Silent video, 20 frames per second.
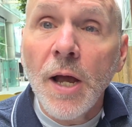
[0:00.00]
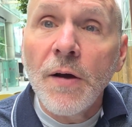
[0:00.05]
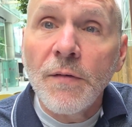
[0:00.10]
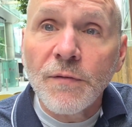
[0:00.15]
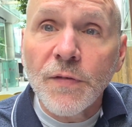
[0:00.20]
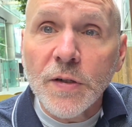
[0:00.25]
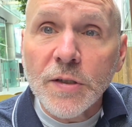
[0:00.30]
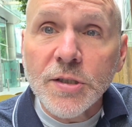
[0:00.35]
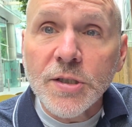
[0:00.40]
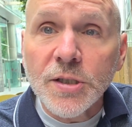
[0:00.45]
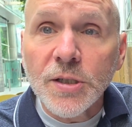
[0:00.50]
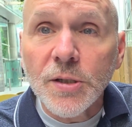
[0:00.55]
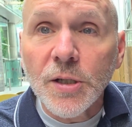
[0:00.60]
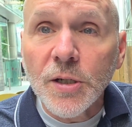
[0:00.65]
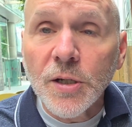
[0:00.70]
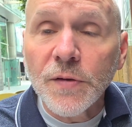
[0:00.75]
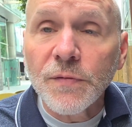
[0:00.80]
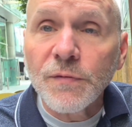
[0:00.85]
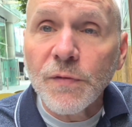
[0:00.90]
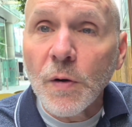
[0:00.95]
First, to the
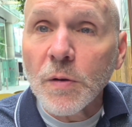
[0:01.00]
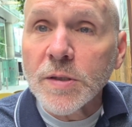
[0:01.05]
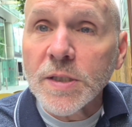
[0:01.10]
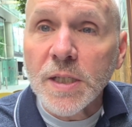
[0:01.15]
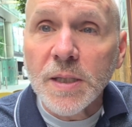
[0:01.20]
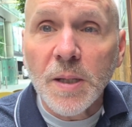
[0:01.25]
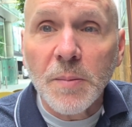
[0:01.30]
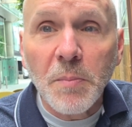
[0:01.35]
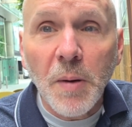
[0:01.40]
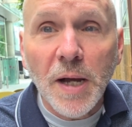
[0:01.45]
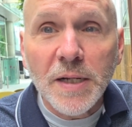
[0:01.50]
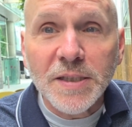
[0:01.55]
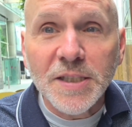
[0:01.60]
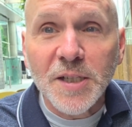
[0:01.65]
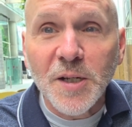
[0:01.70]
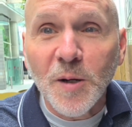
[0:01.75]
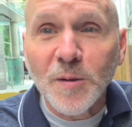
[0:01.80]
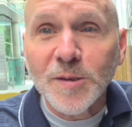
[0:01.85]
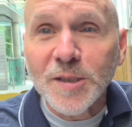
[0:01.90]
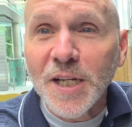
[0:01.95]
good folks at the Moxie
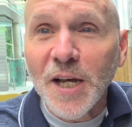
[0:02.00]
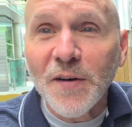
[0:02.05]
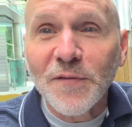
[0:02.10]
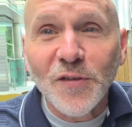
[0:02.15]
Hotel